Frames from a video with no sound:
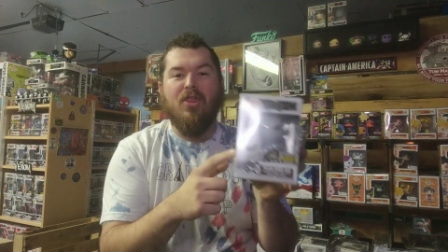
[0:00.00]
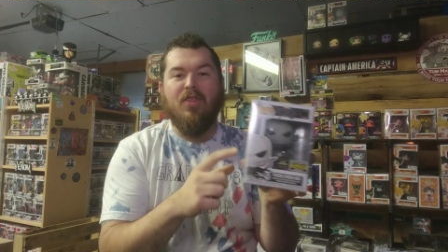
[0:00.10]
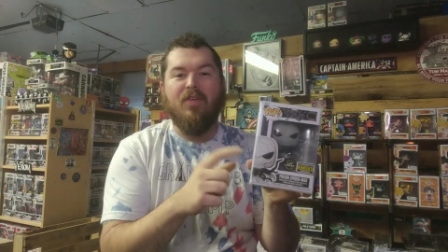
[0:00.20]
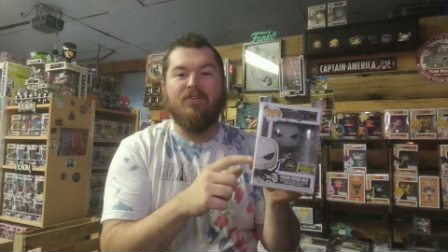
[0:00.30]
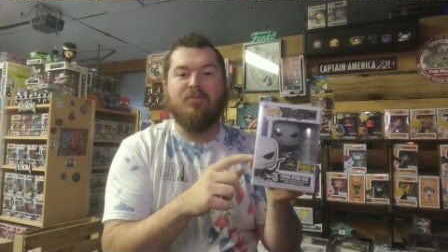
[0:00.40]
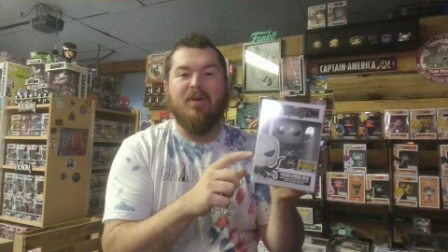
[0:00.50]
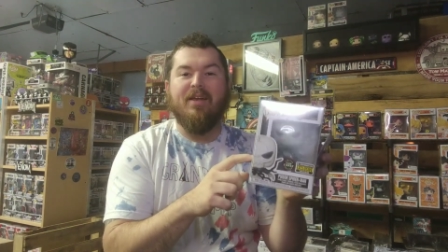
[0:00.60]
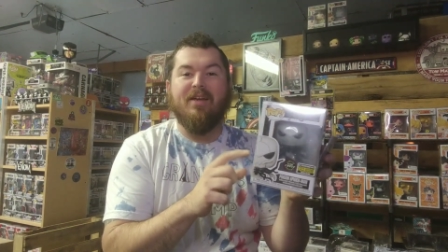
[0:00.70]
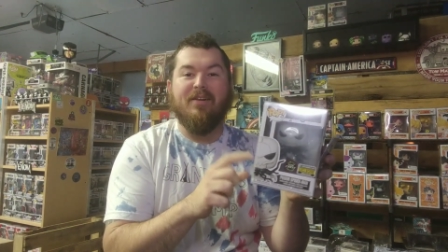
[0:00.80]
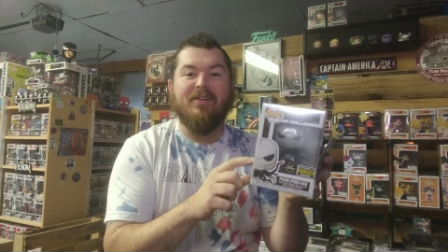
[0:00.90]
this
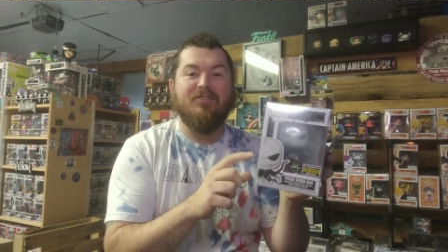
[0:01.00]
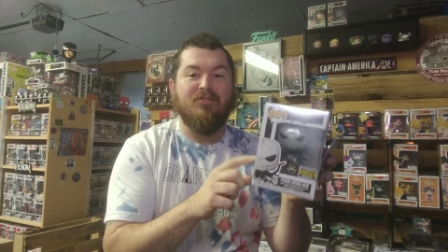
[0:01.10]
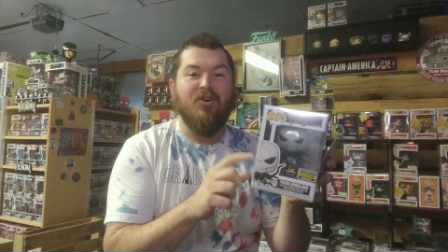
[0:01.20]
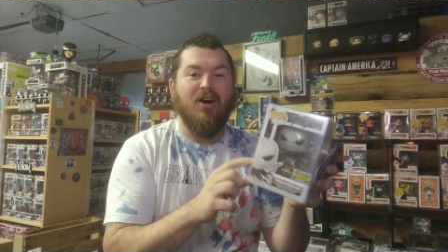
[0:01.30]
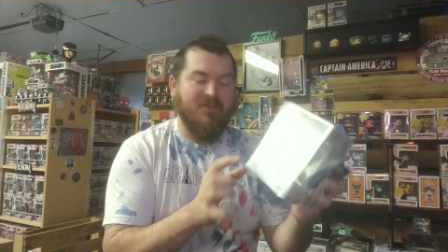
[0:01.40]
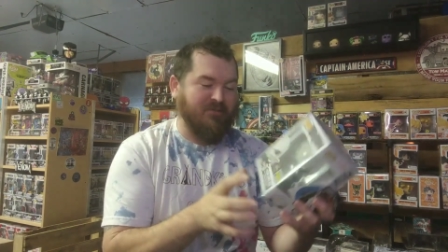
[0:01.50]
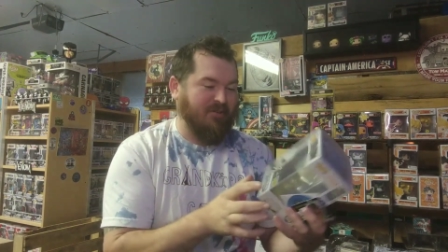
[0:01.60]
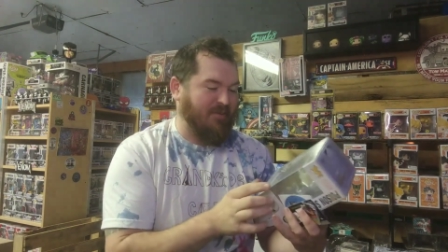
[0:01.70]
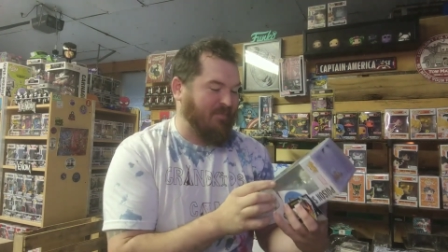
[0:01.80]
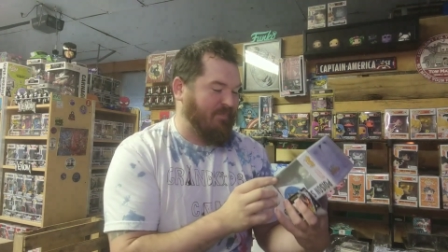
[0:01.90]
right here, this is
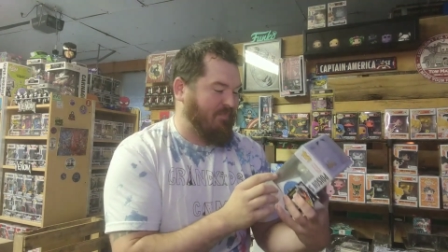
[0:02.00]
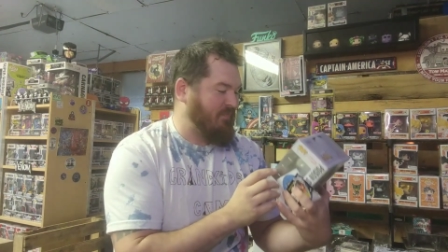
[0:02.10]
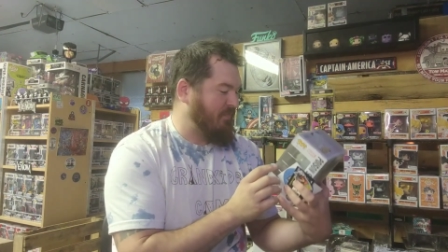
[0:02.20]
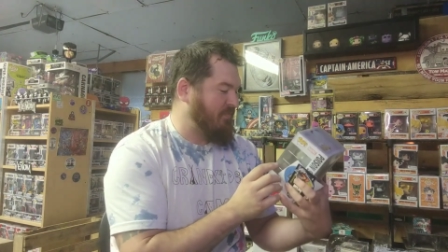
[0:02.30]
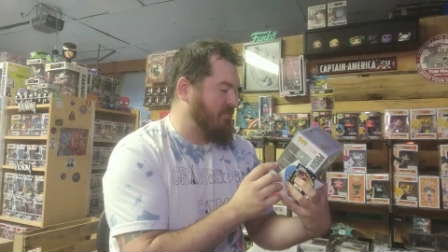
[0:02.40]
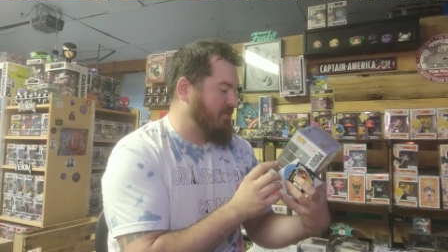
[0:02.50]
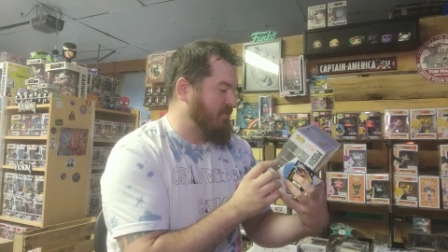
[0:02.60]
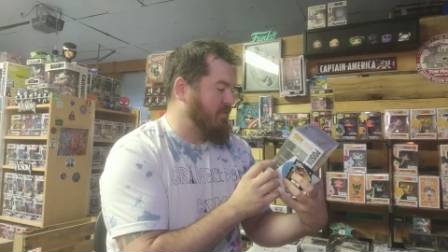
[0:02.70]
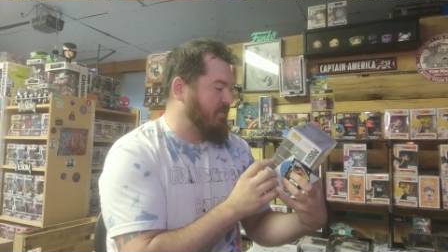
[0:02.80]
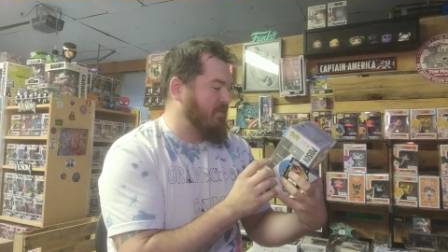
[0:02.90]
awesome.
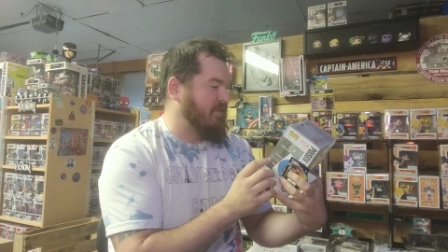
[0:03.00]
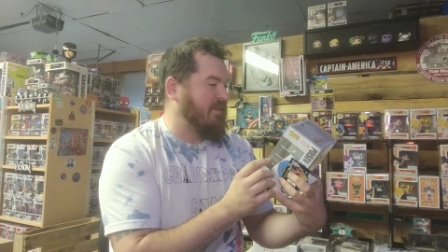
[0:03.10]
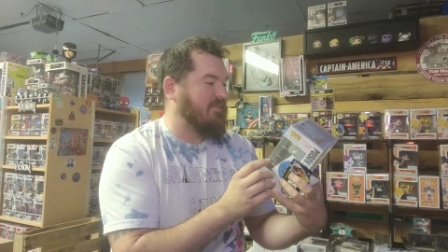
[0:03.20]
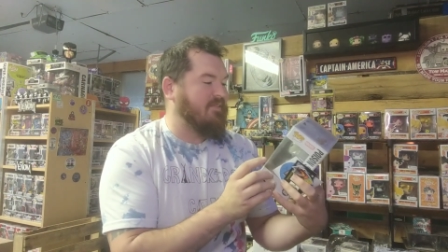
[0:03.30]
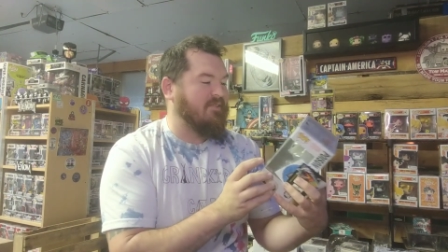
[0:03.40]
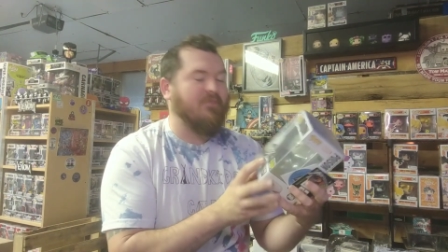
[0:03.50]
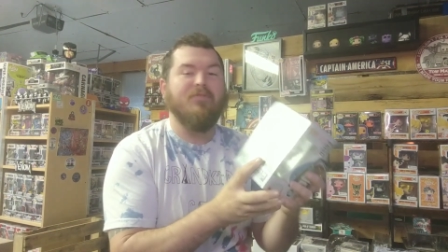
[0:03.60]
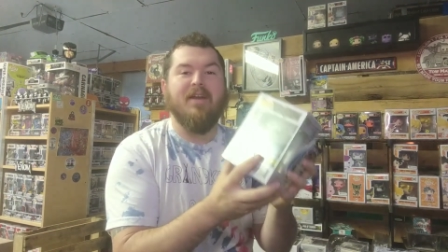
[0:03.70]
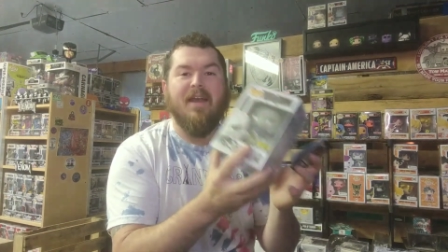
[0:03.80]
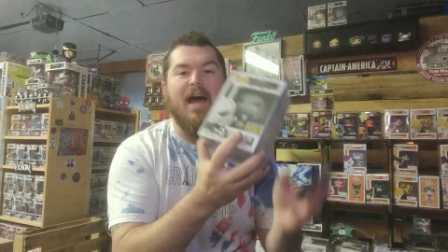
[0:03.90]
This is a
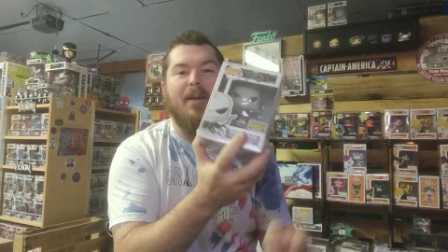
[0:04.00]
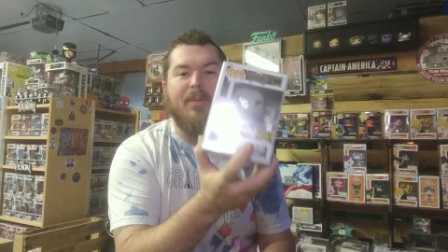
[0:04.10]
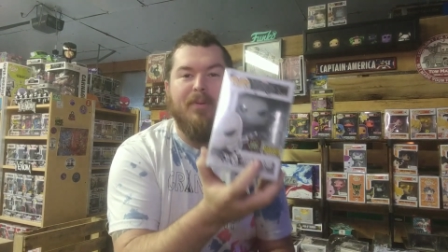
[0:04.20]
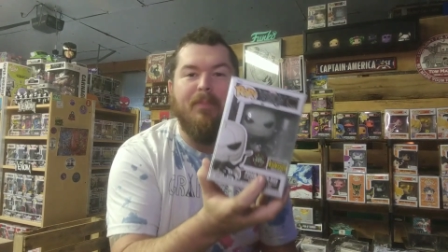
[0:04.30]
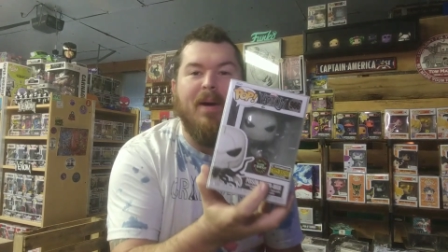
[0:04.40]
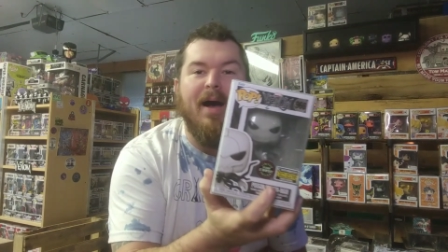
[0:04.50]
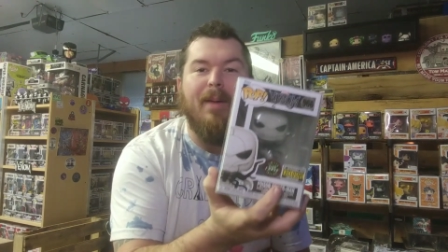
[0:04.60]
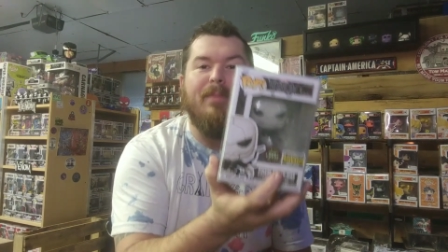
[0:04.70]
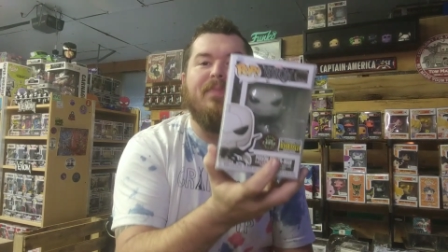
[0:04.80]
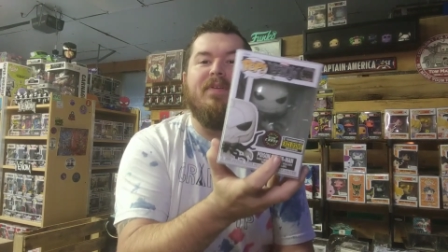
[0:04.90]
phenomenal
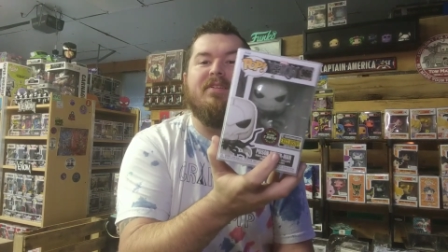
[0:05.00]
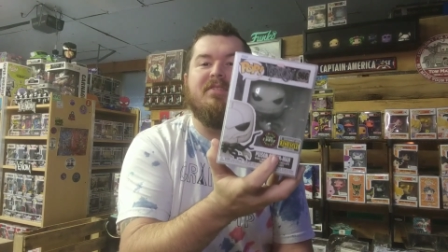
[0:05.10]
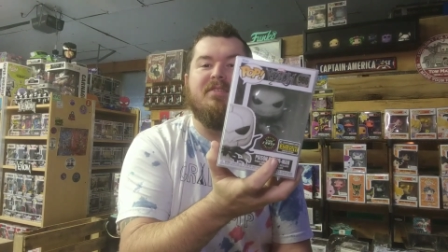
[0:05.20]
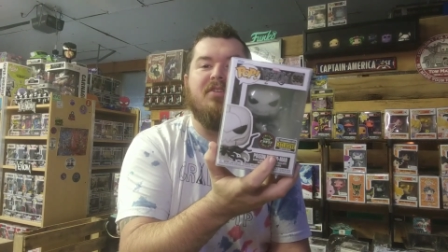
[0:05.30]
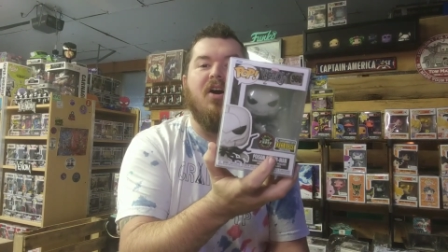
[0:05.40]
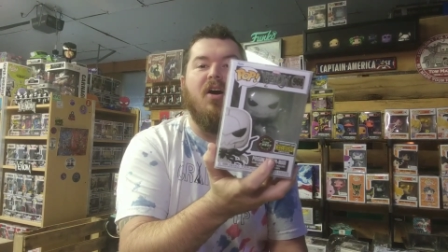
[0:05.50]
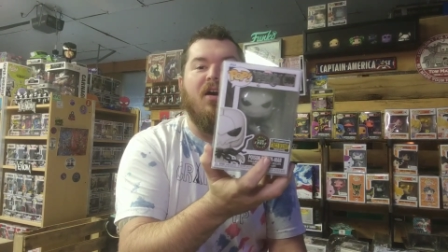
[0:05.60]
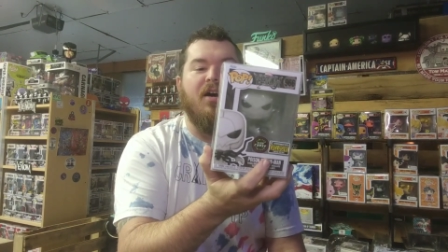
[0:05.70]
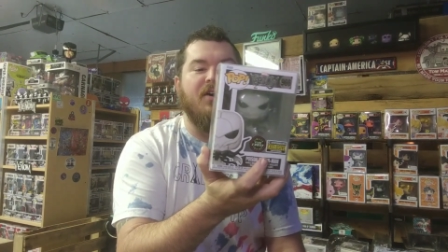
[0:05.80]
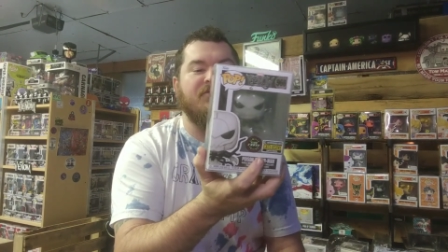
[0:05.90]
pop. This is
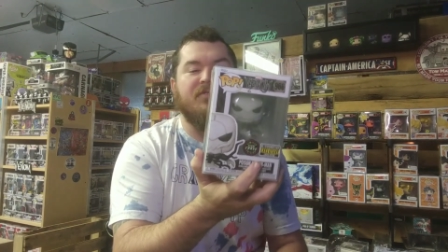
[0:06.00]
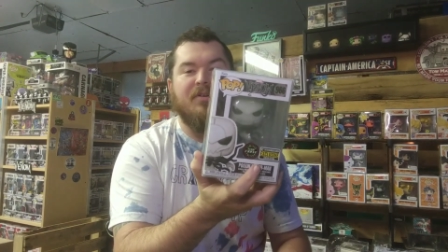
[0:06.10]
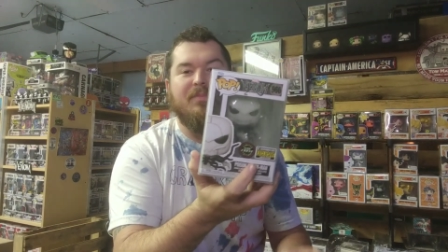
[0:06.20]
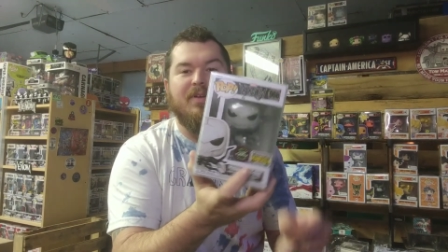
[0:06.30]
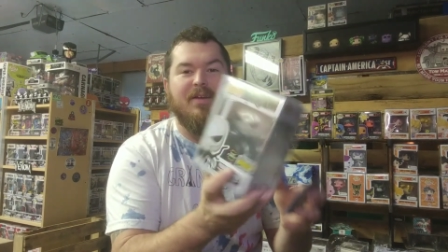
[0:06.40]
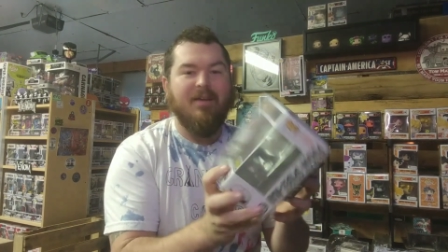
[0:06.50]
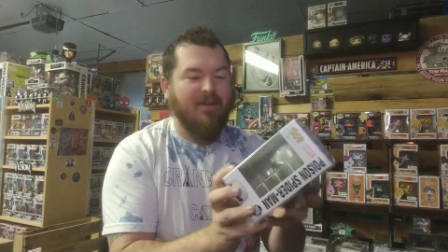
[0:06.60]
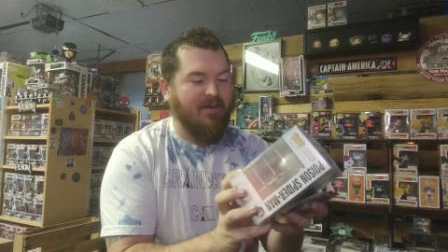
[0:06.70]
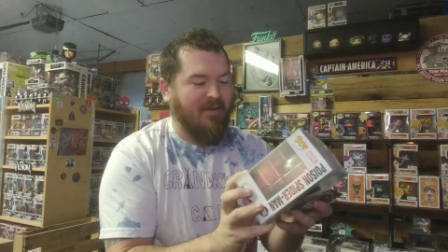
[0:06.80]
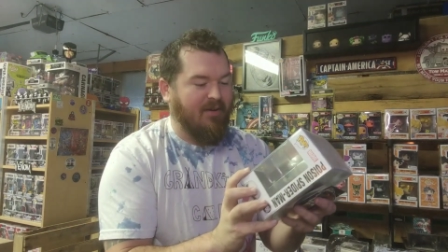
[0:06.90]
awesome.
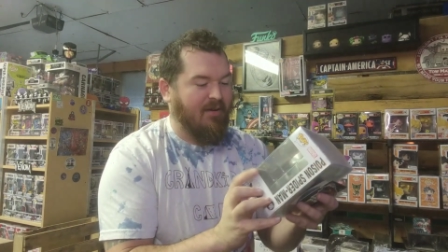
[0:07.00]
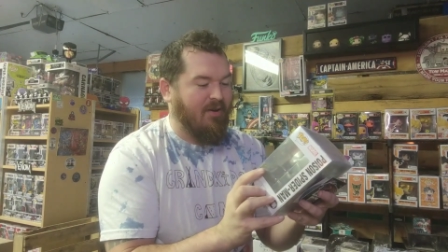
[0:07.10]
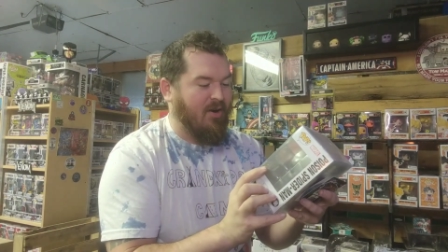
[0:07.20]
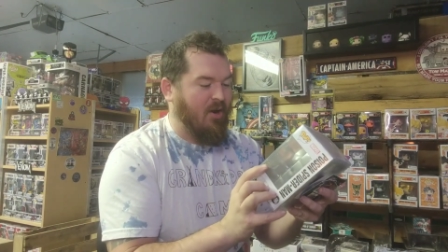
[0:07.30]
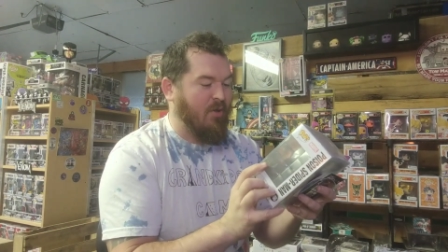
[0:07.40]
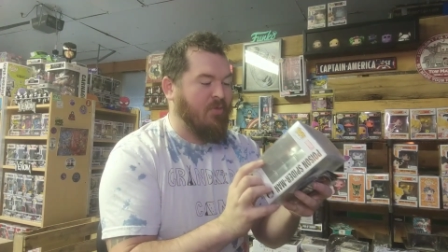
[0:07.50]
Oh,